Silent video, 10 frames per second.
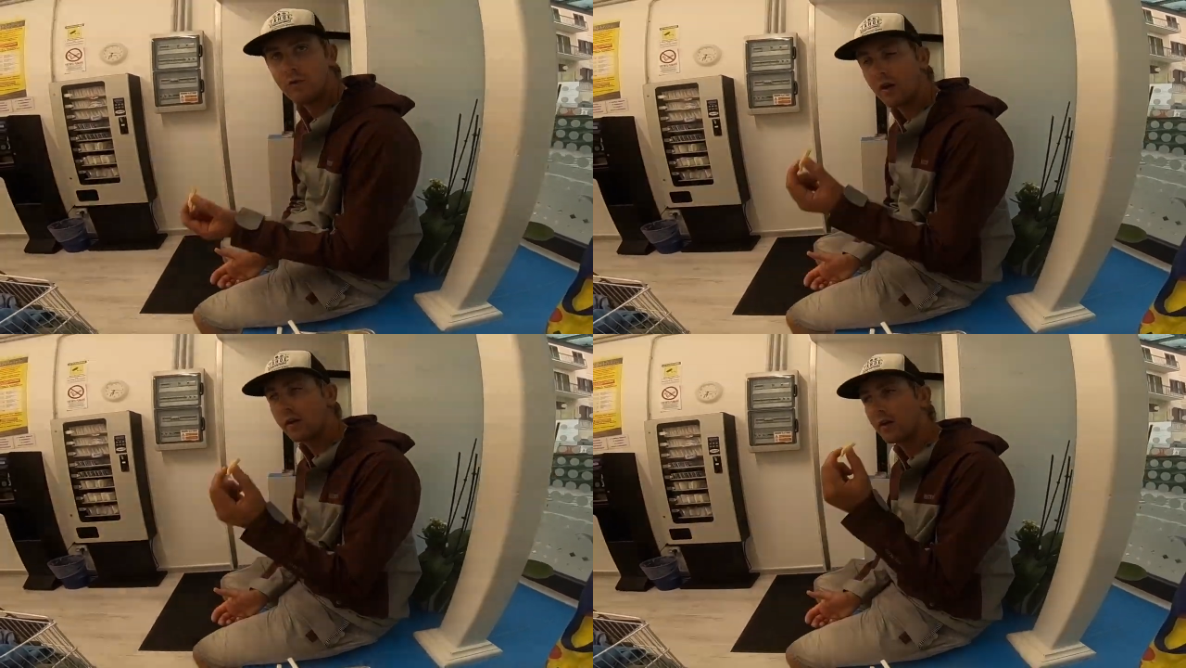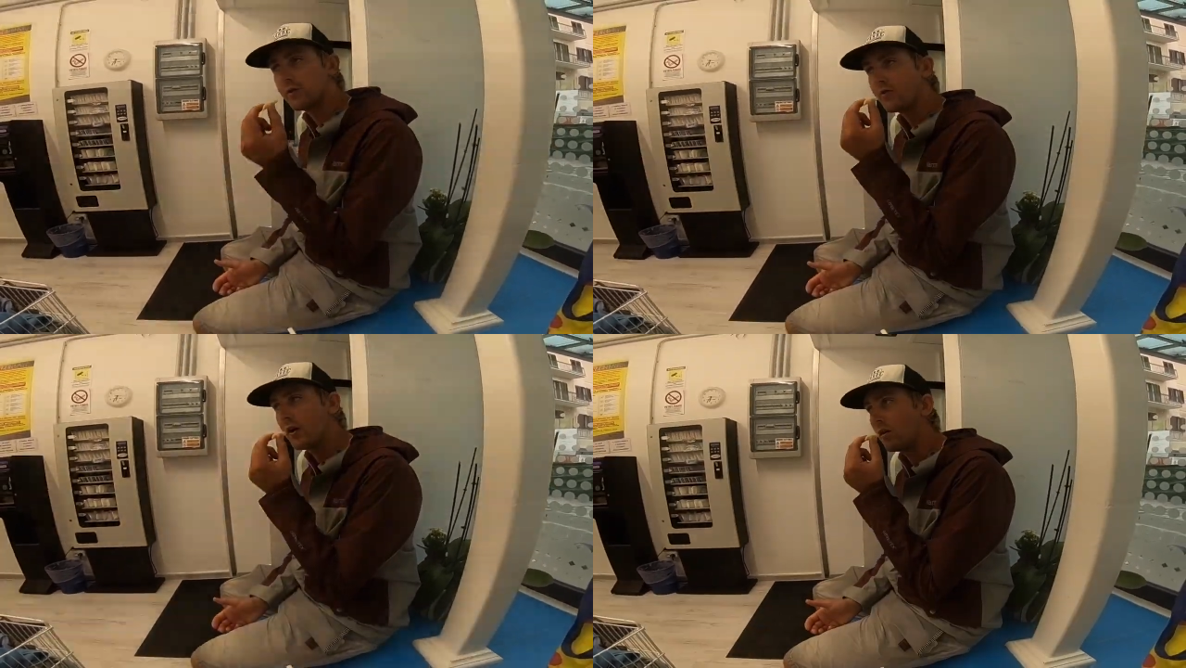I uh,
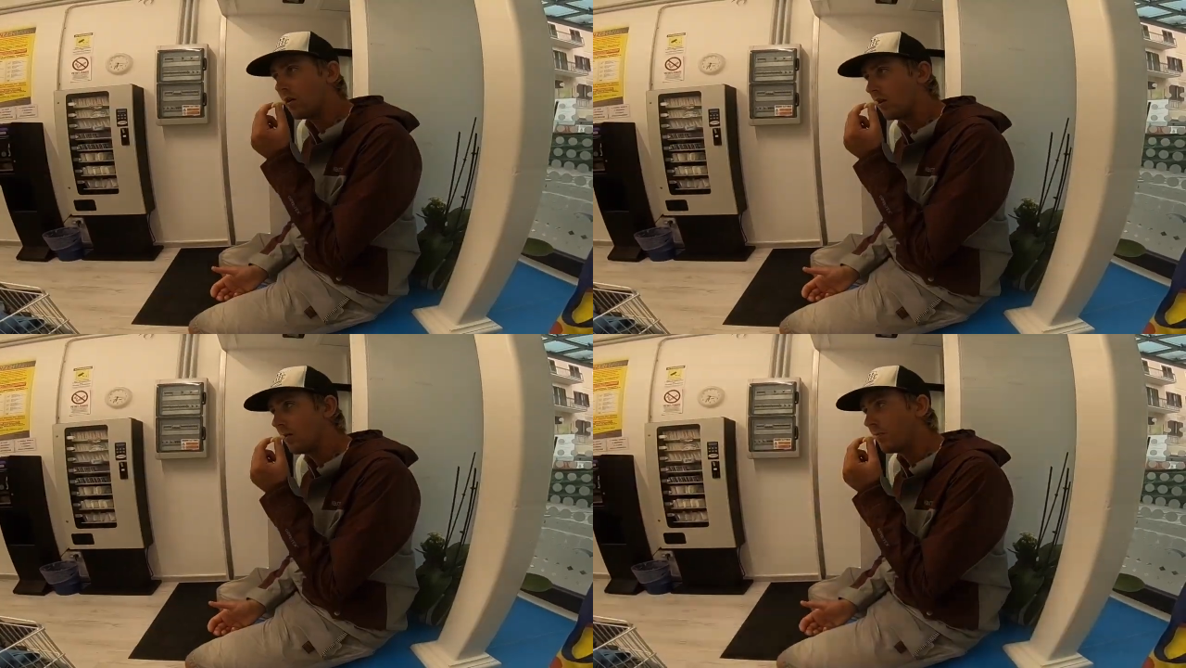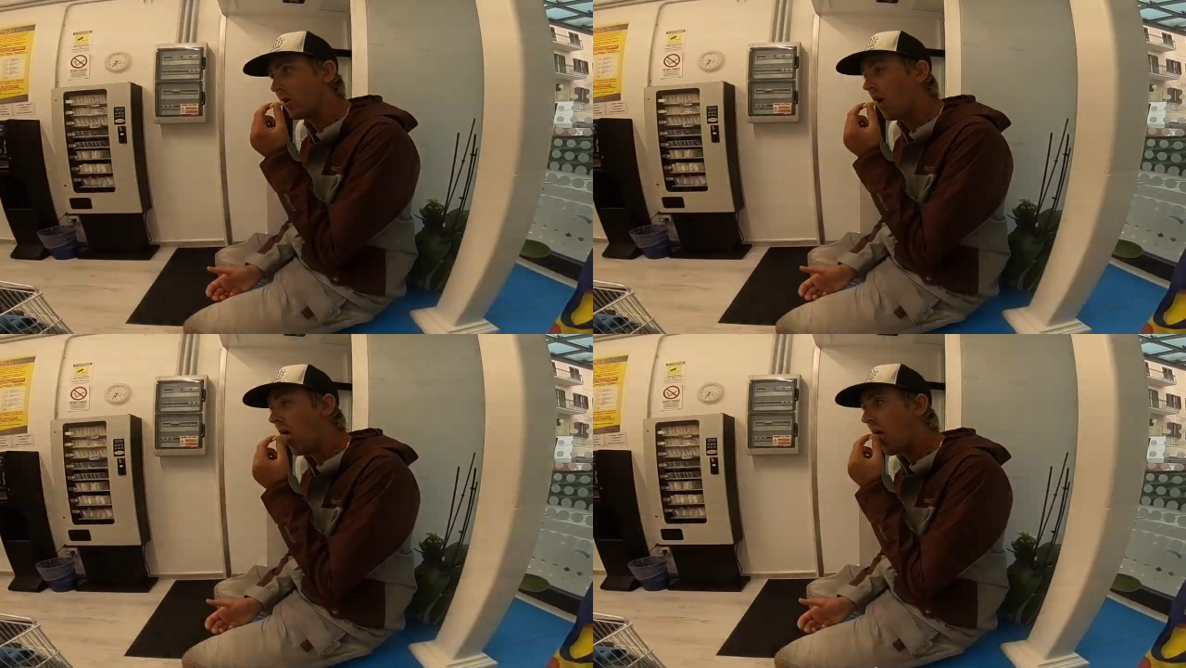dried it all up
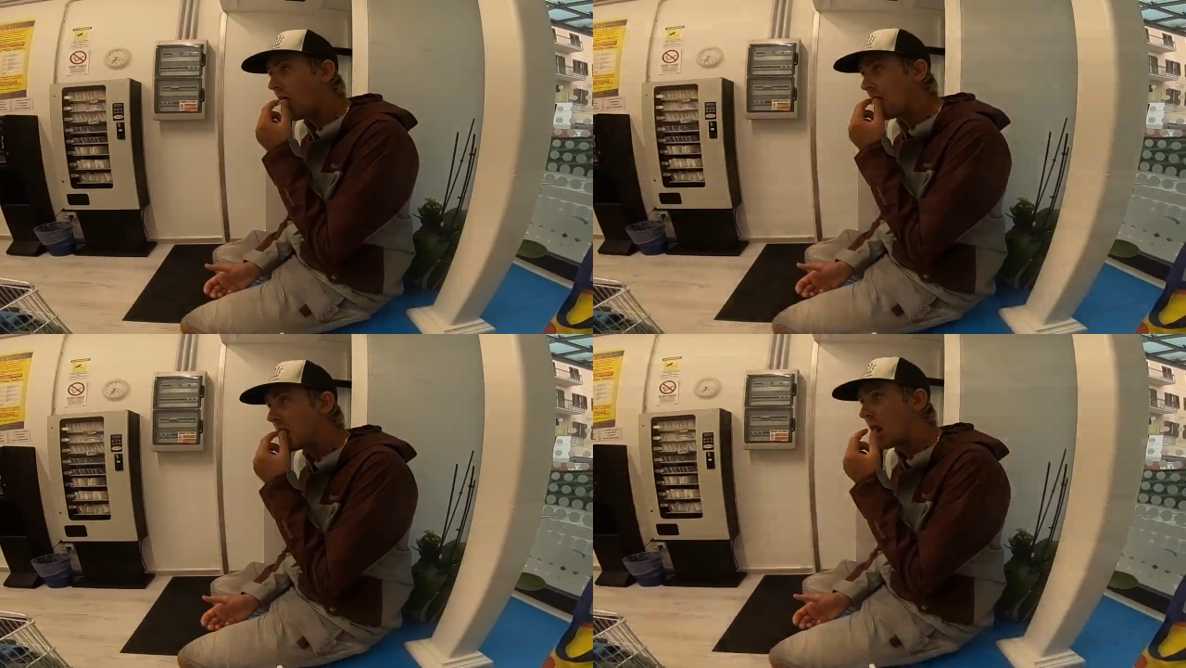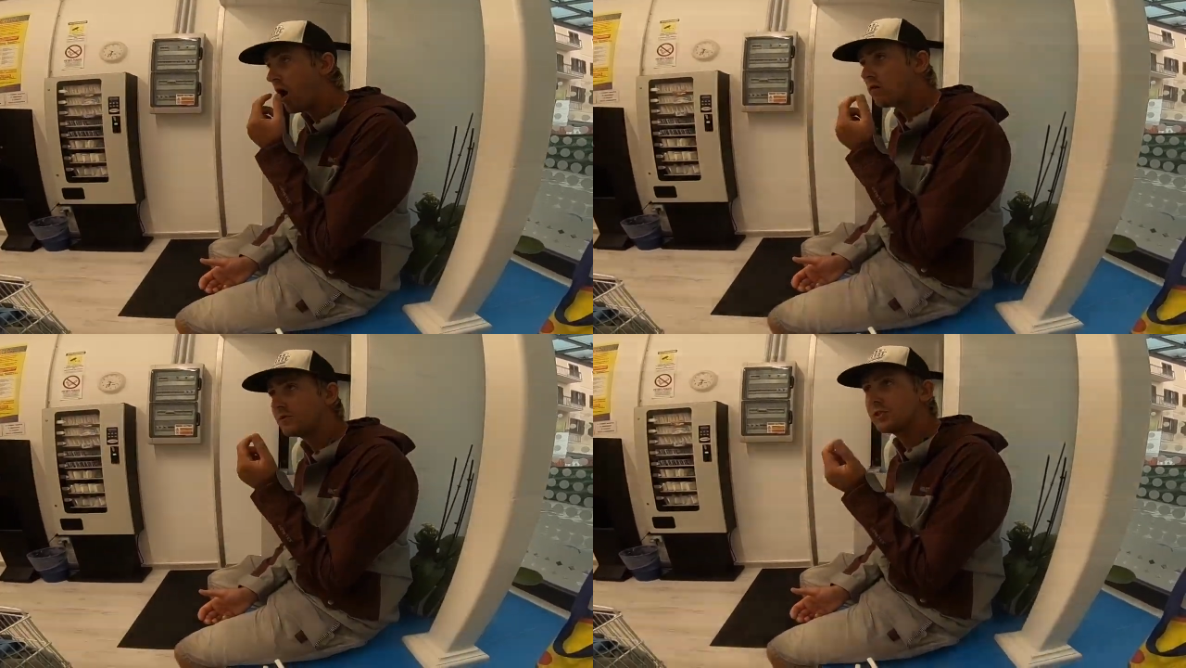though.
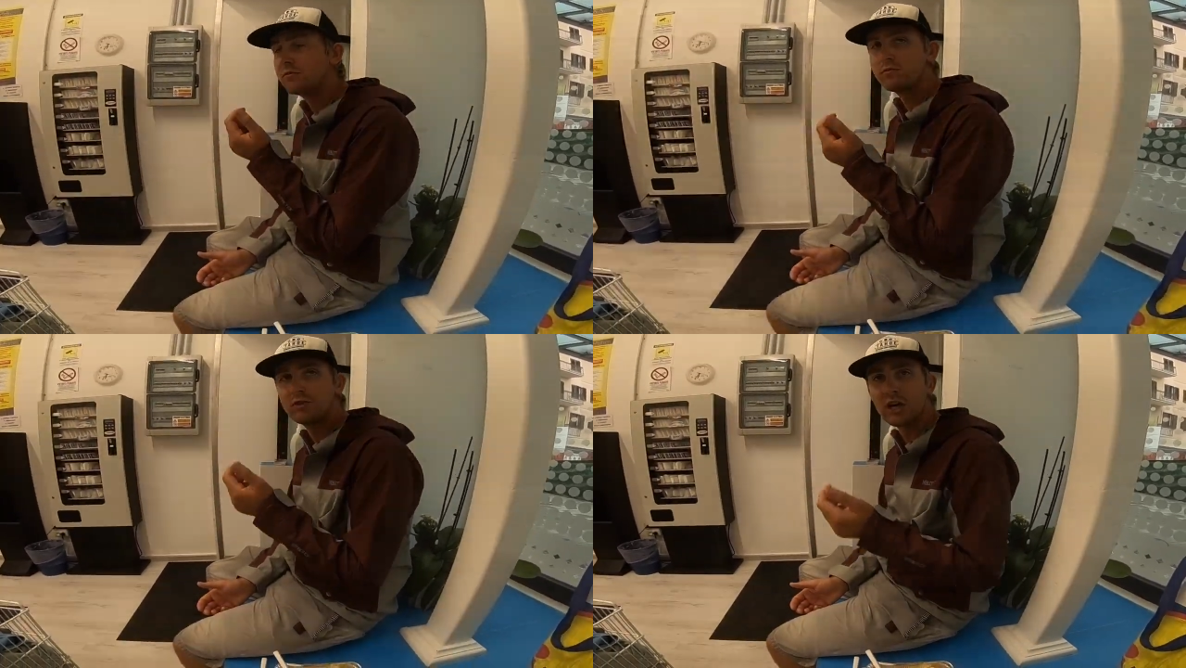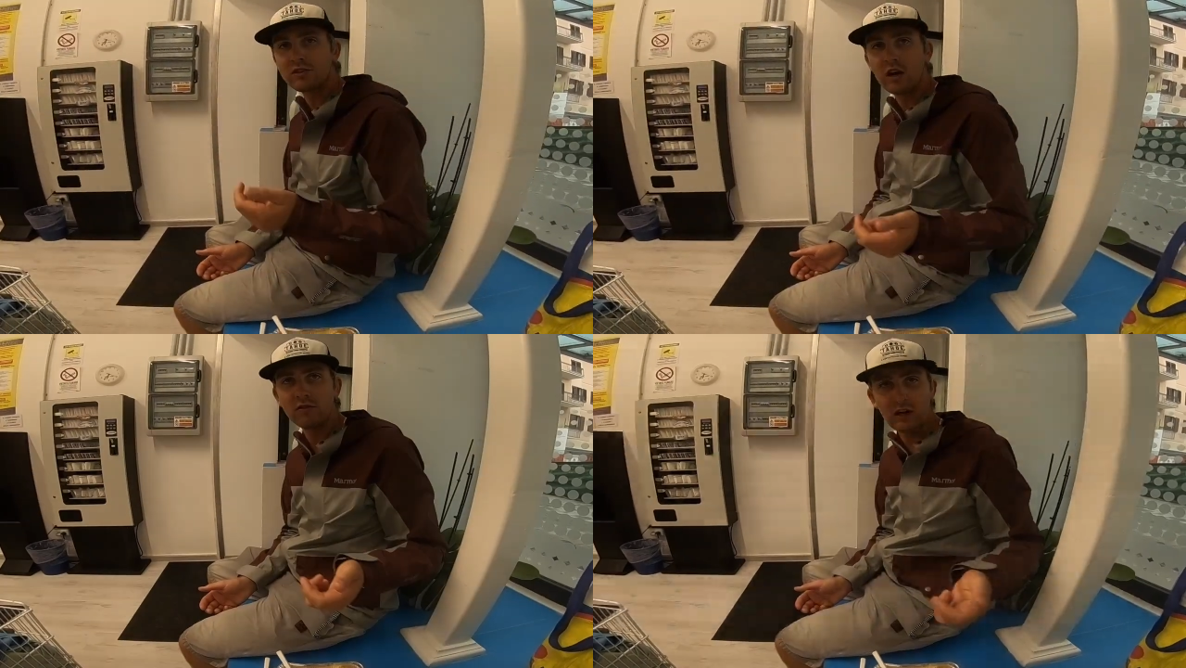And poor
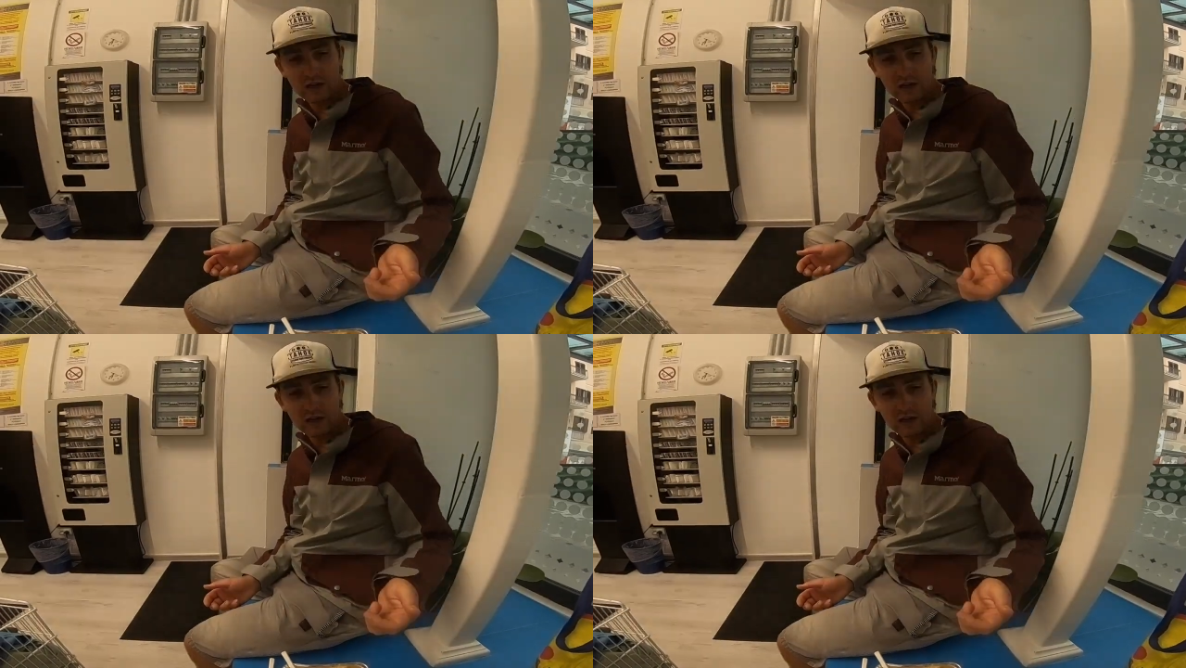Lenny